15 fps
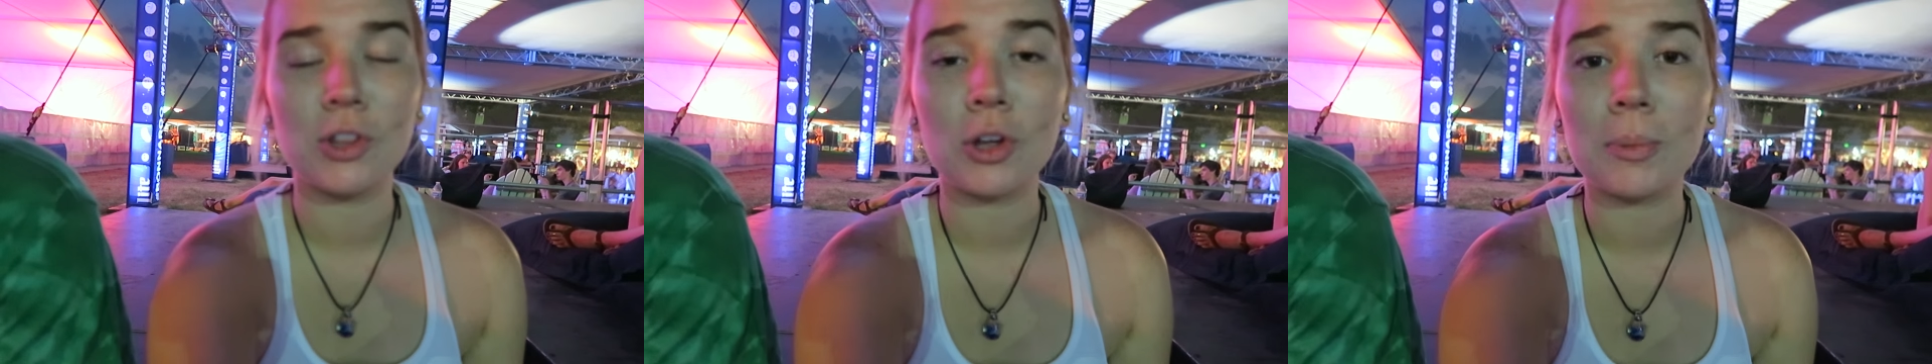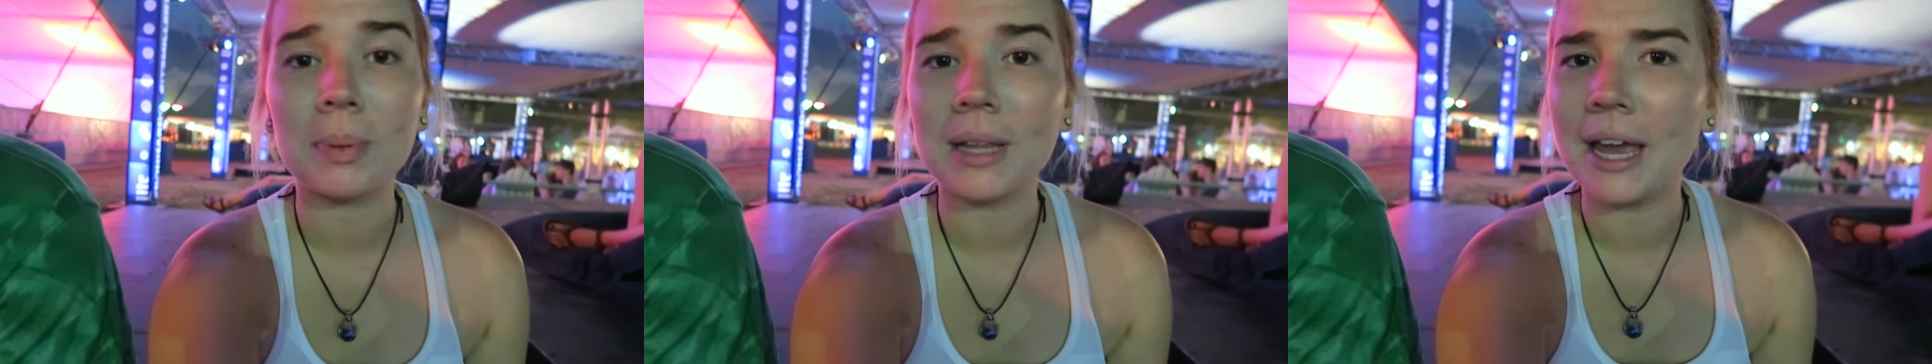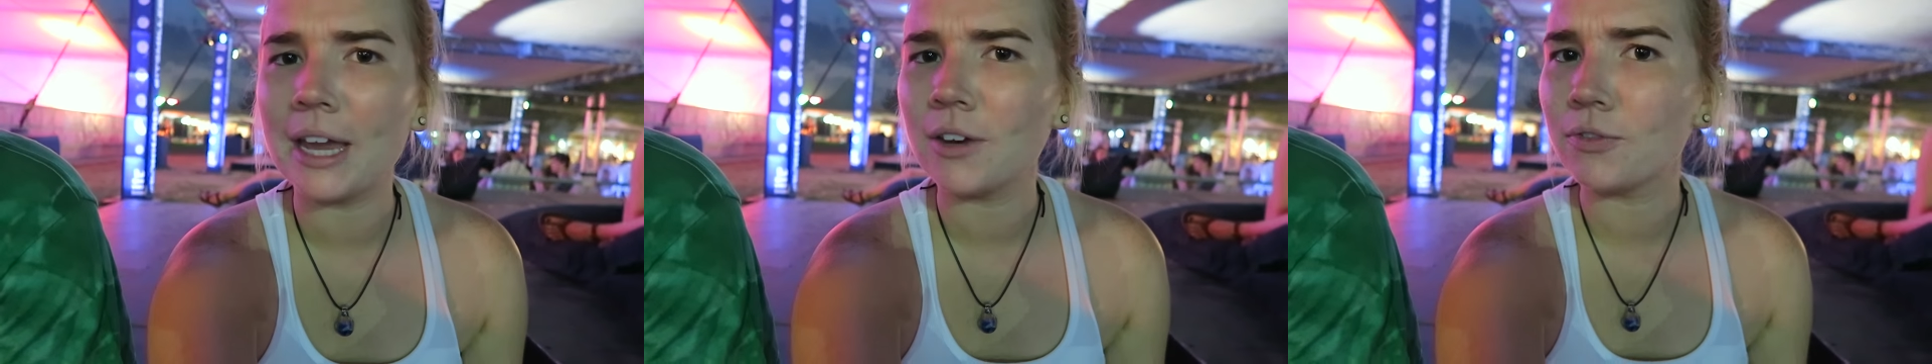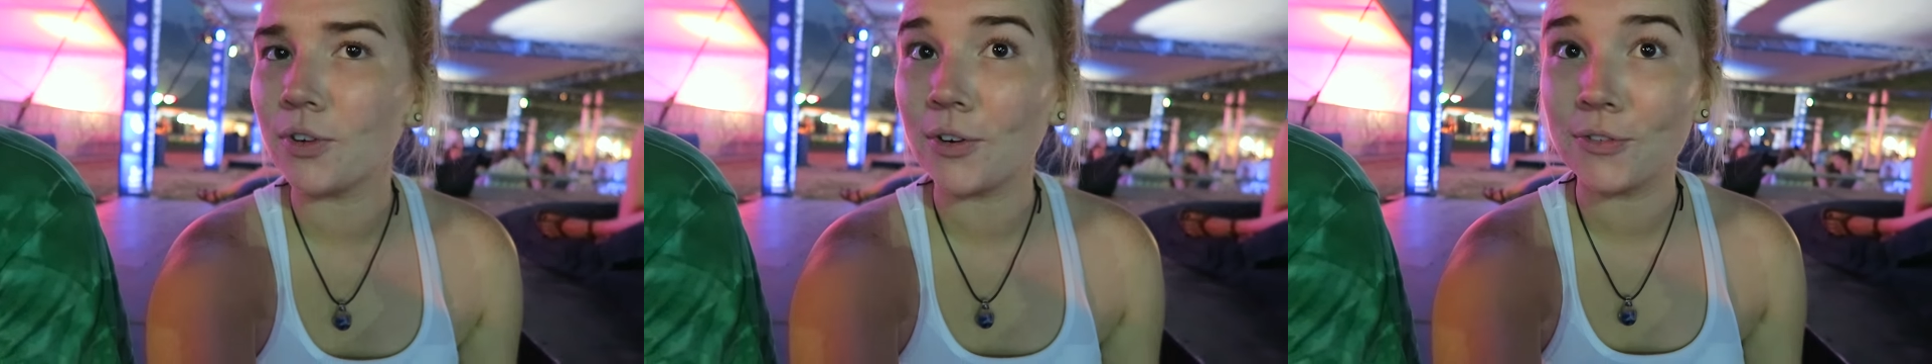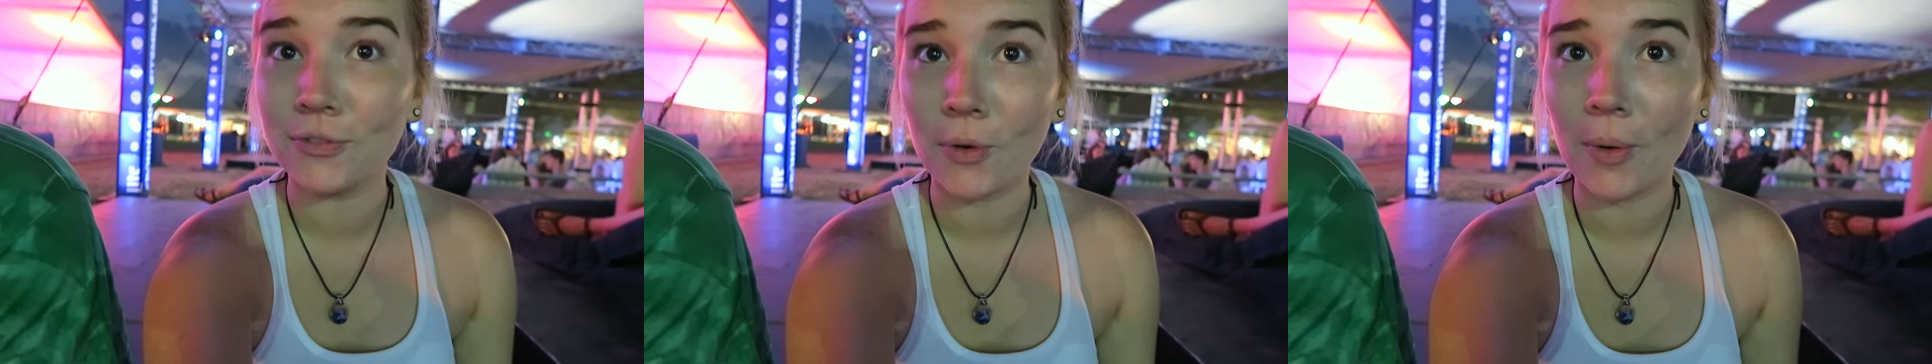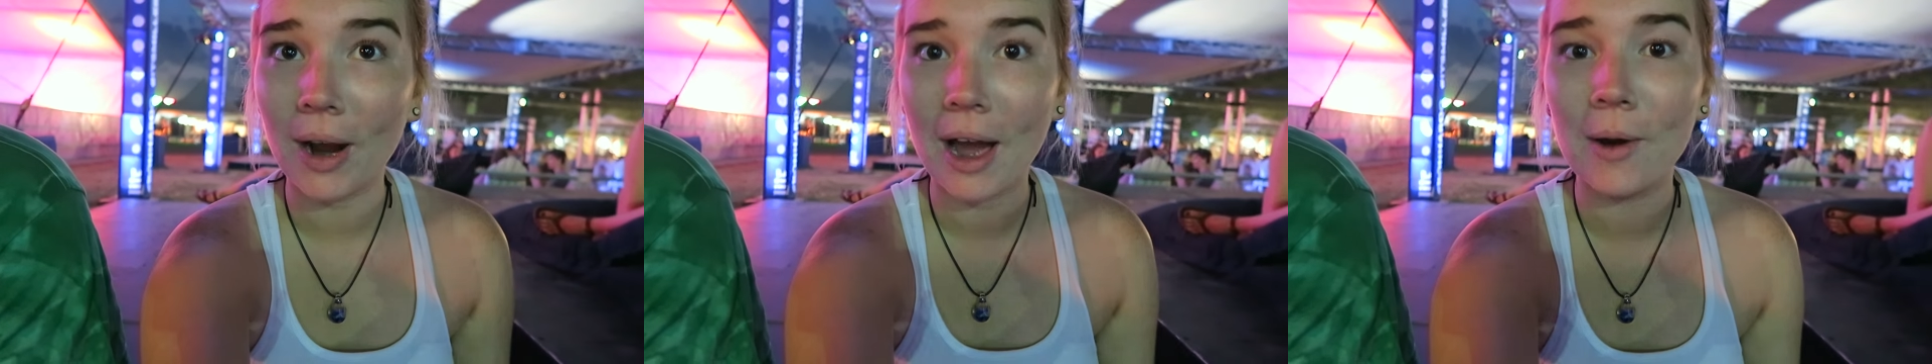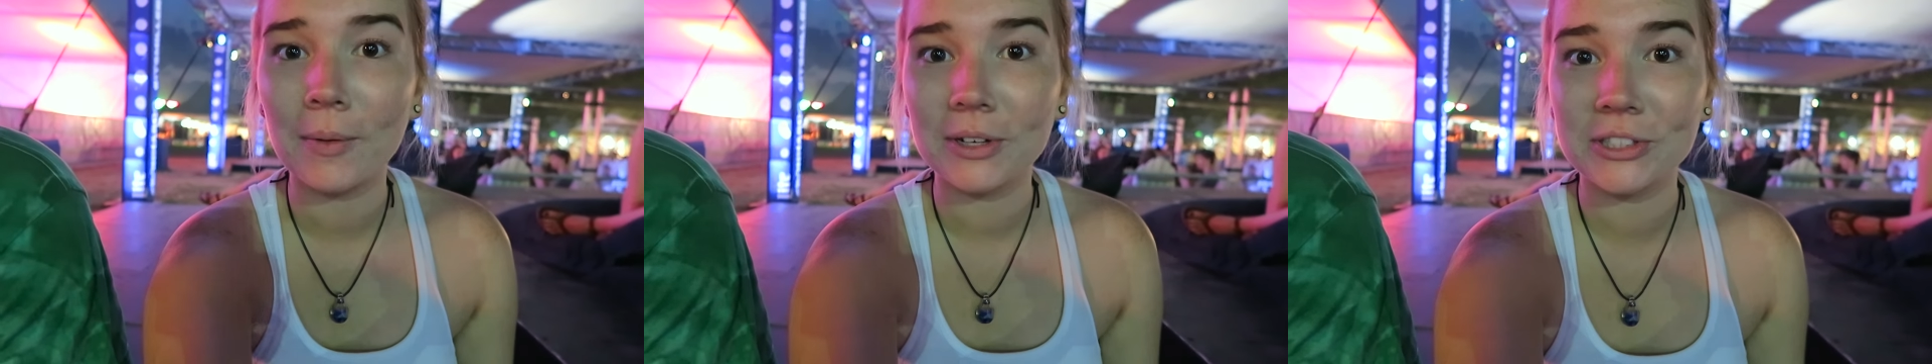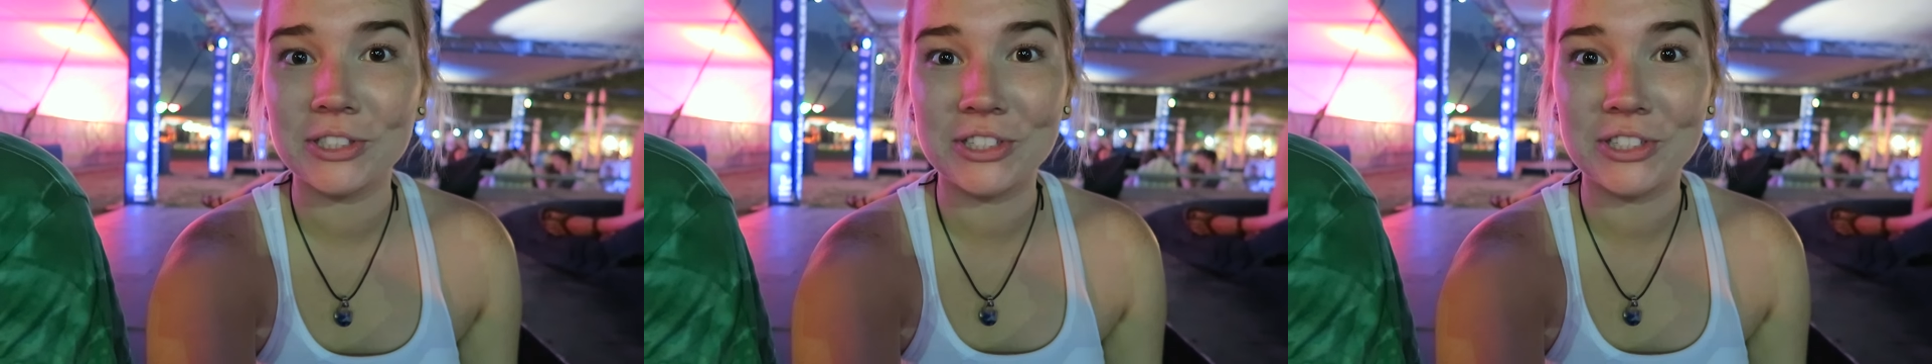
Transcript: They're playing for four hours